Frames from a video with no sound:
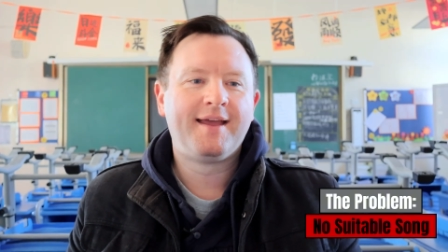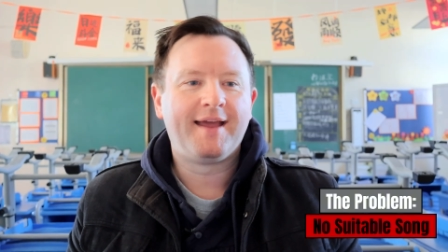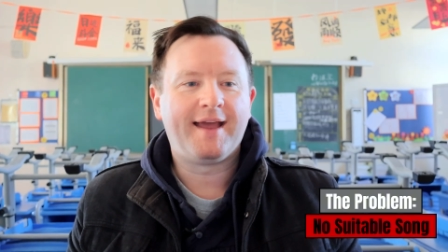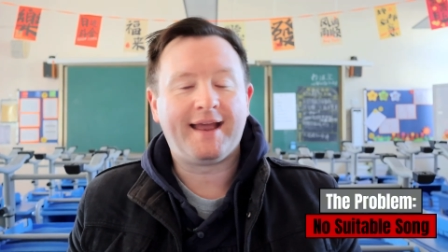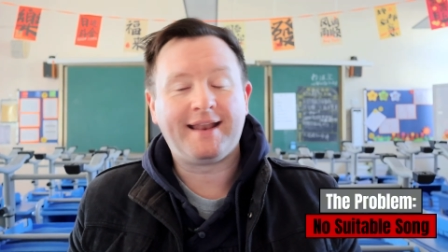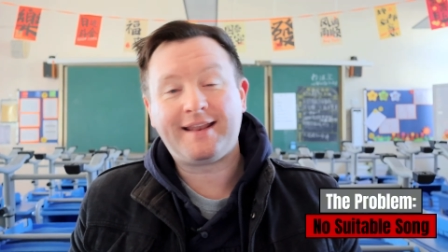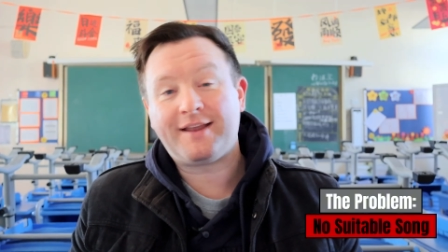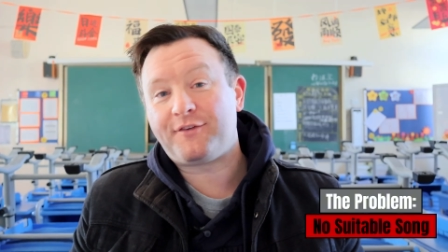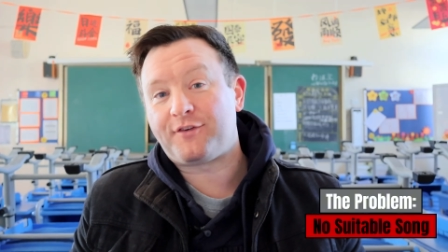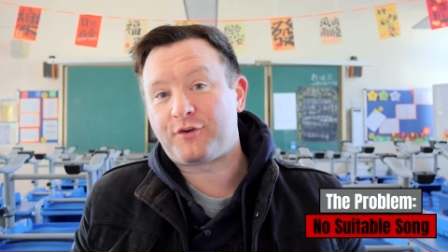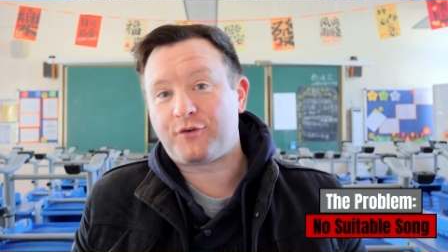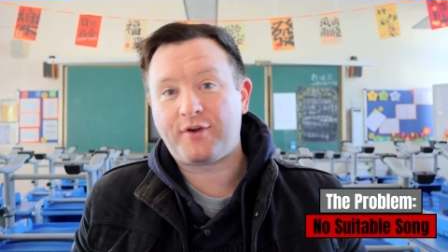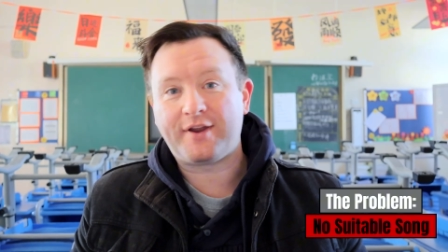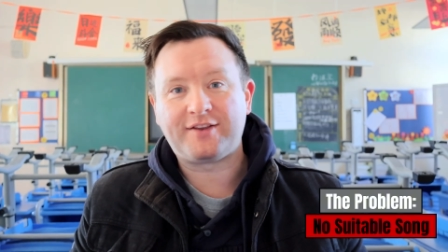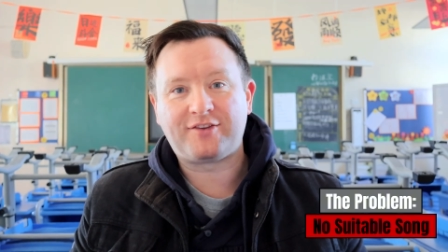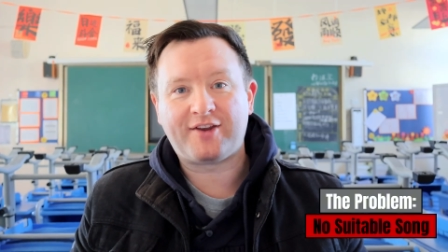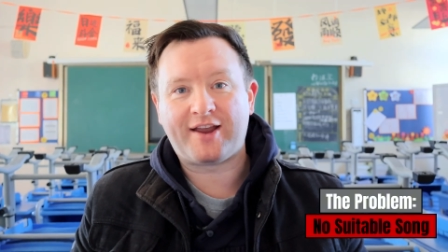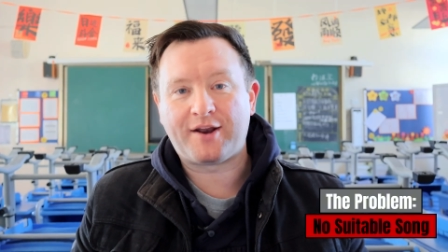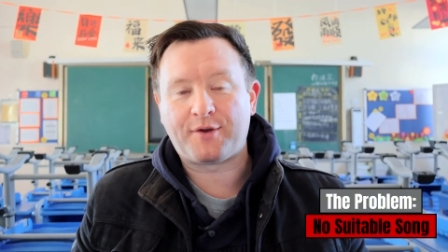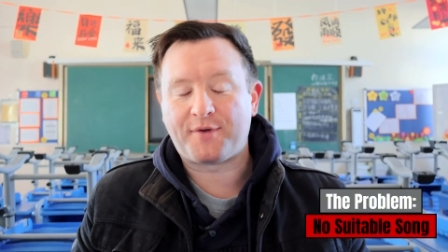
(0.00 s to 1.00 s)
And they're a
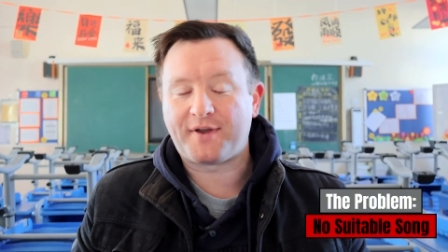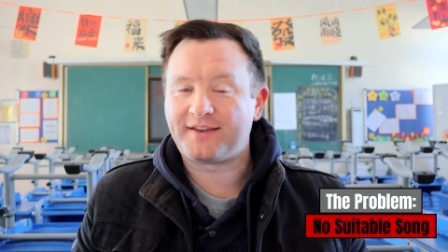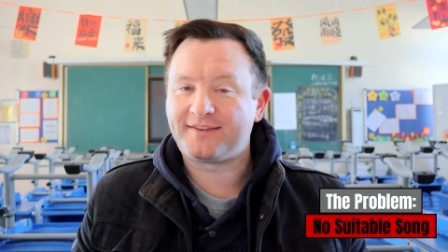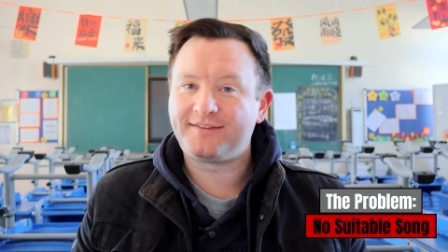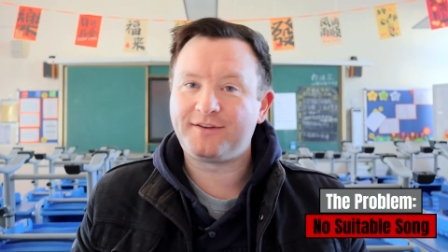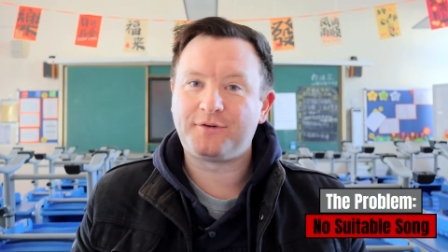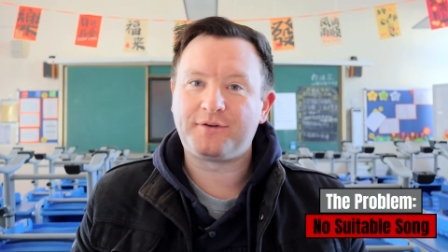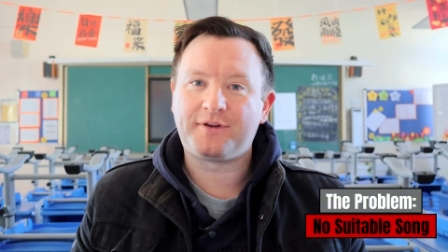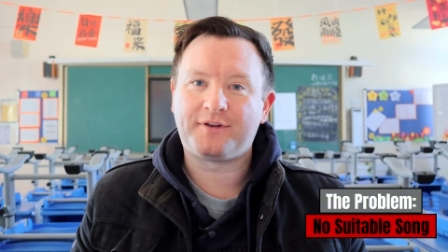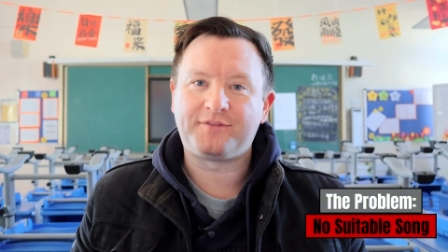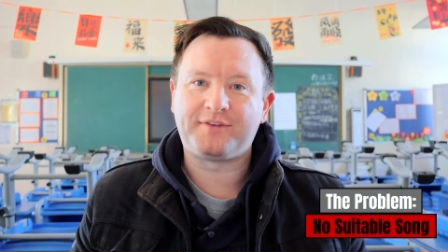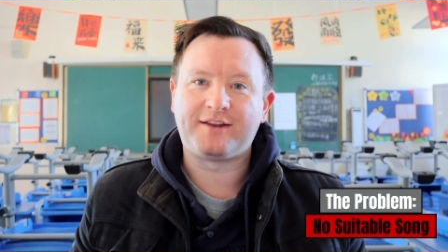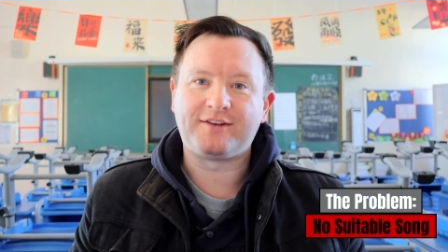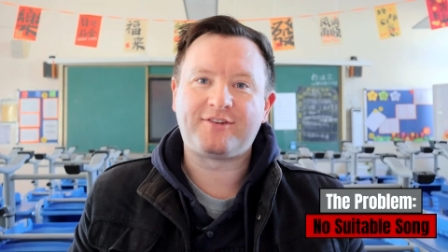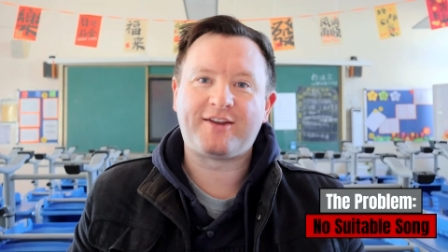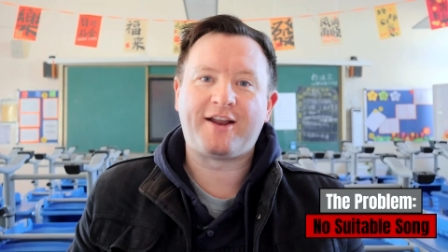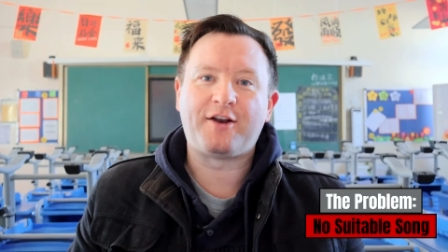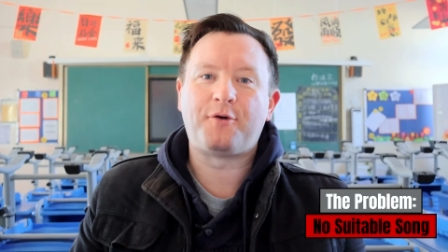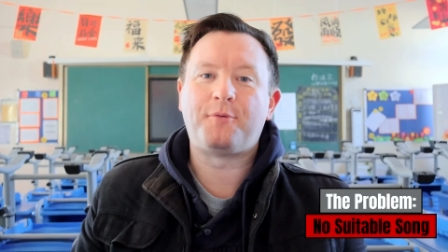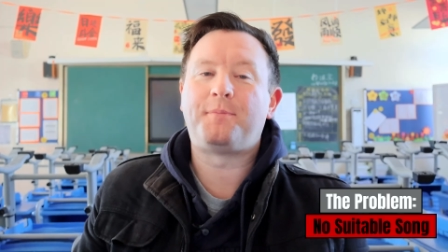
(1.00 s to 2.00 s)
great channel, I still love that
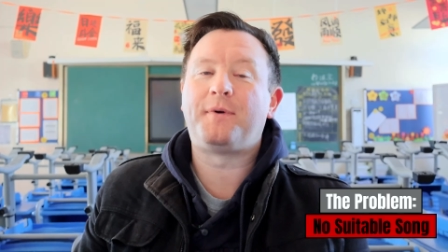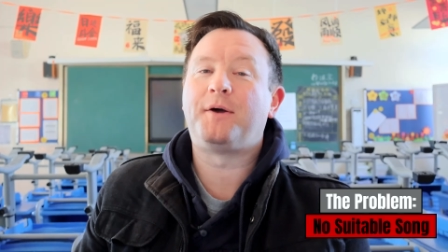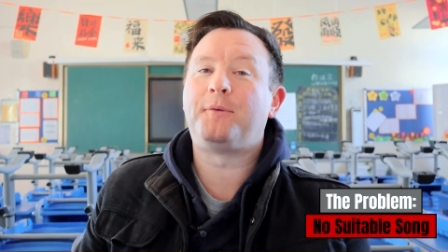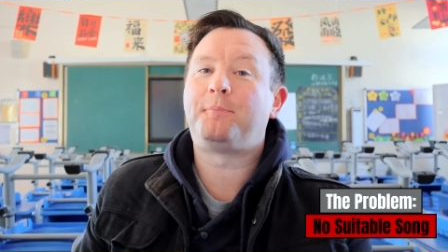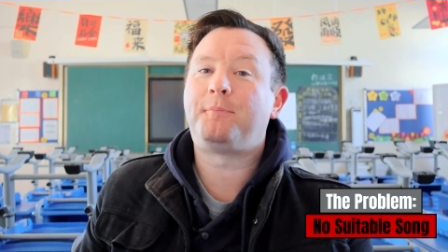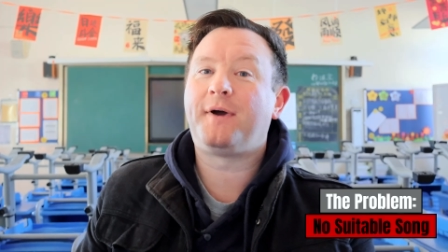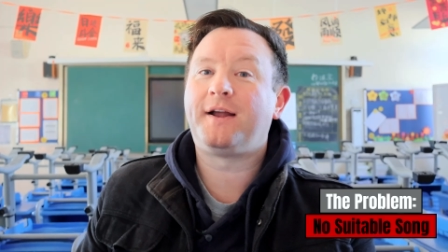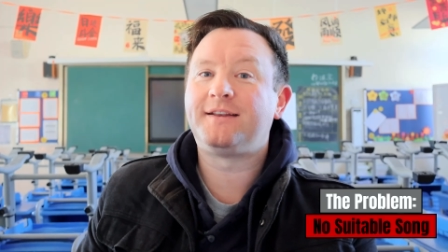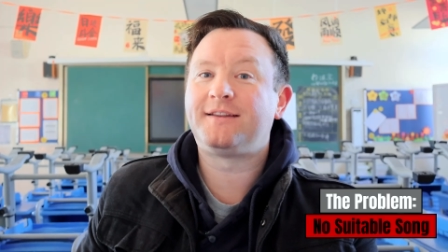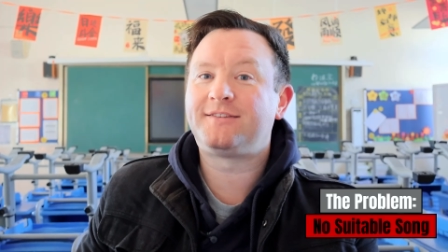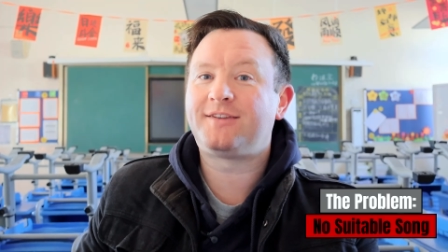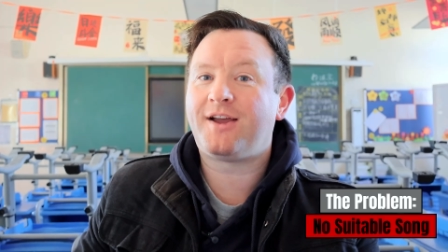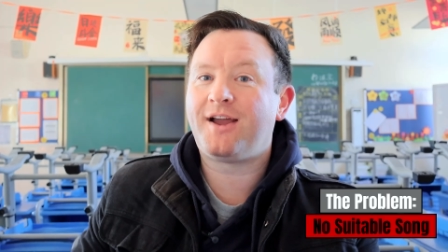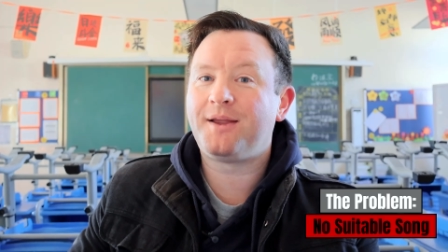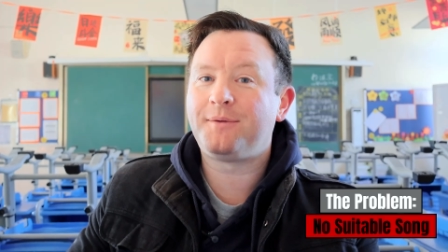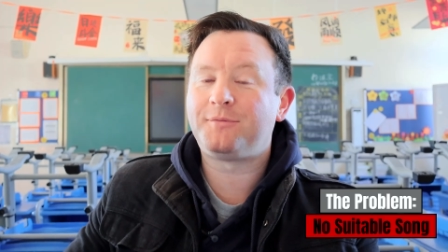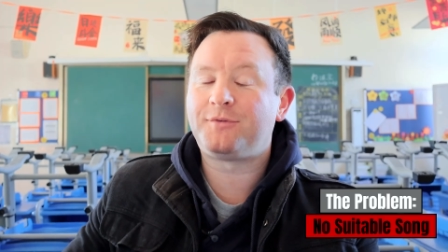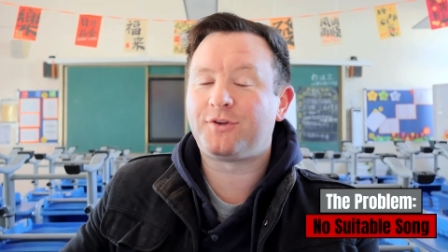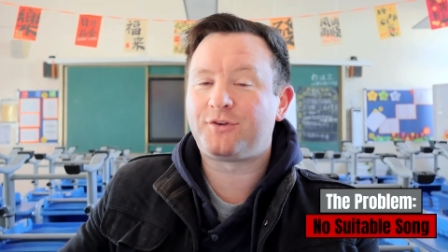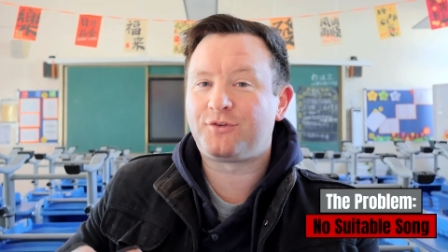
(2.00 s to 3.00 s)
channel, but by the
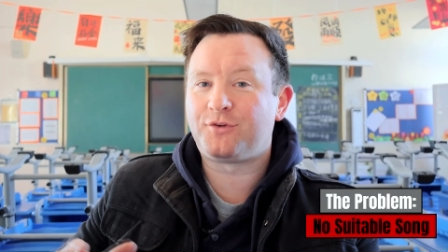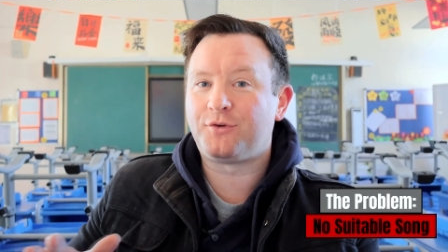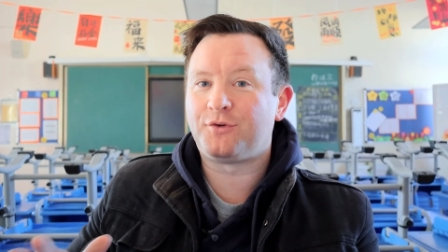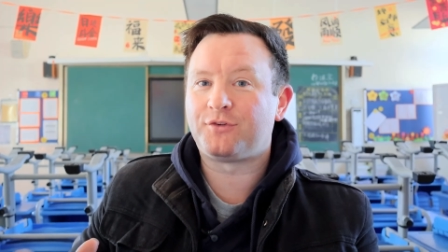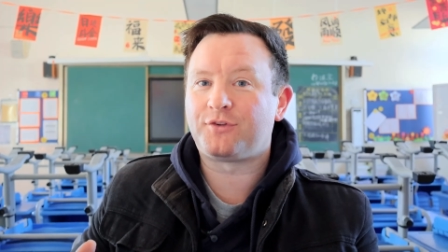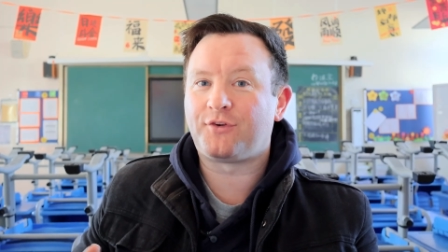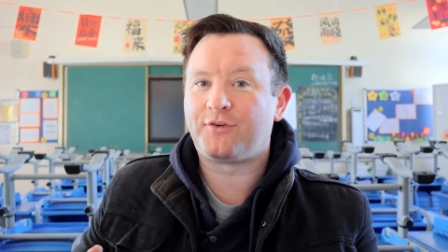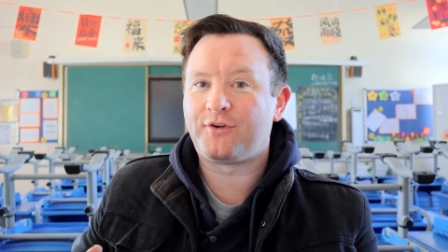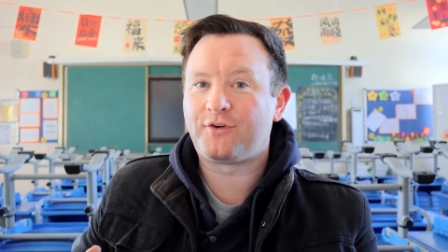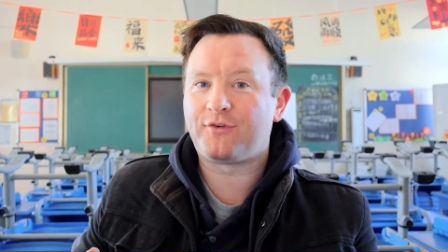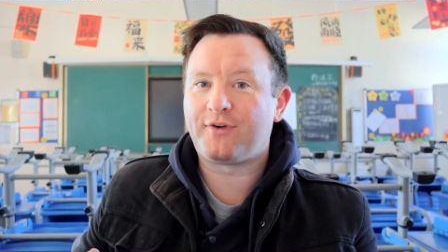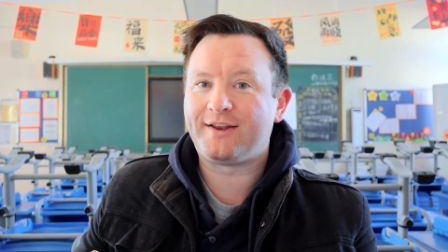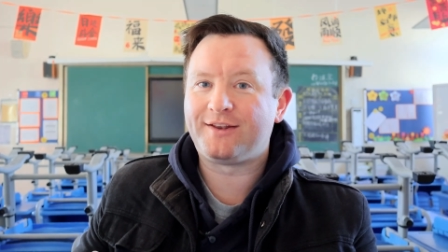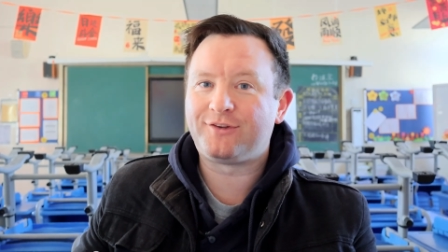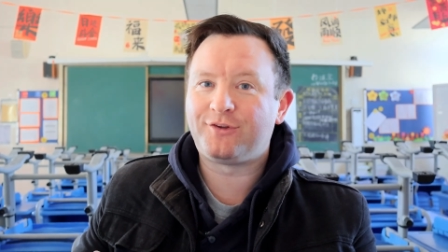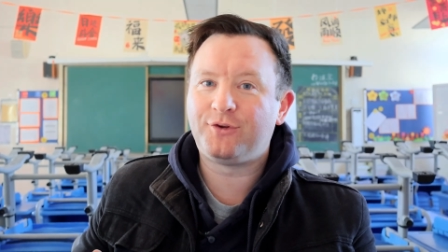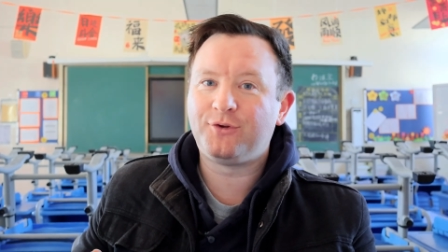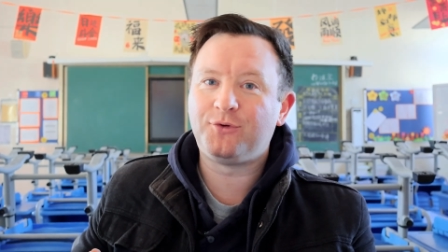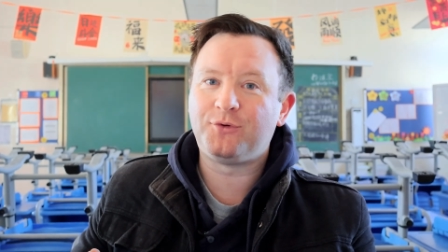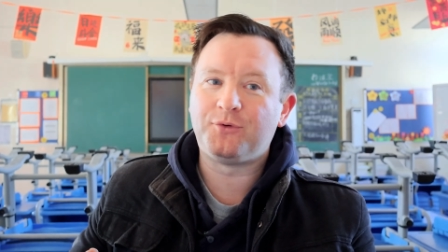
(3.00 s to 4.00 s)
time the students are in grade
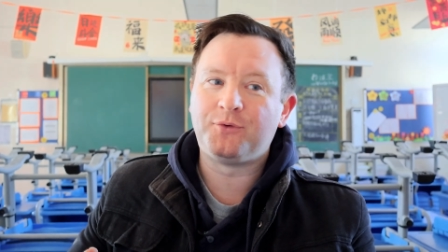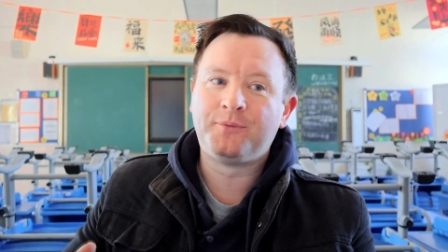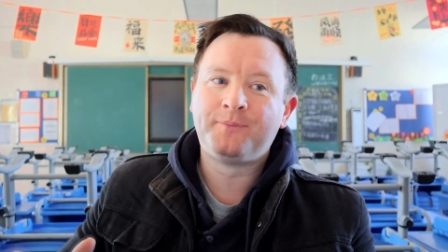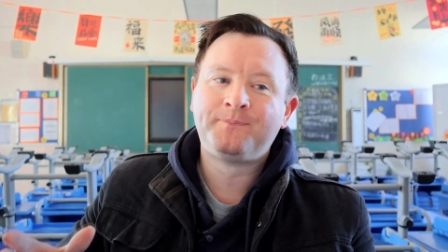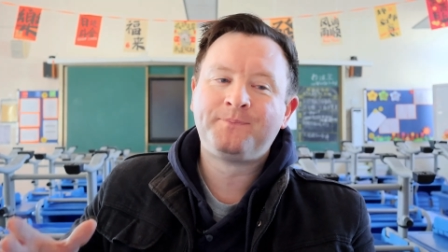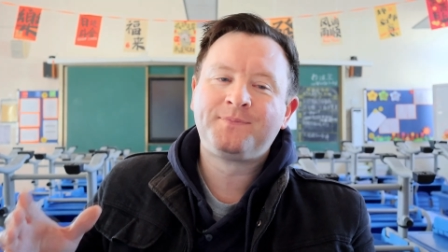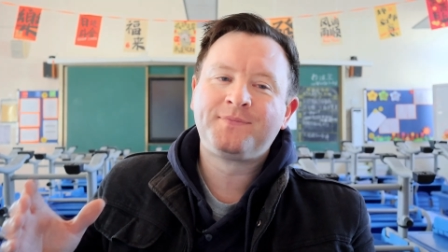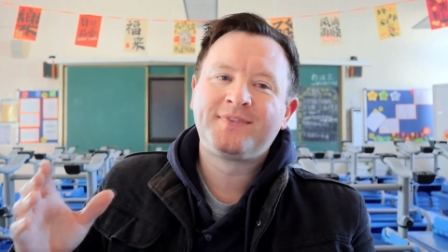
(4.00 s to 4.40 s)
2,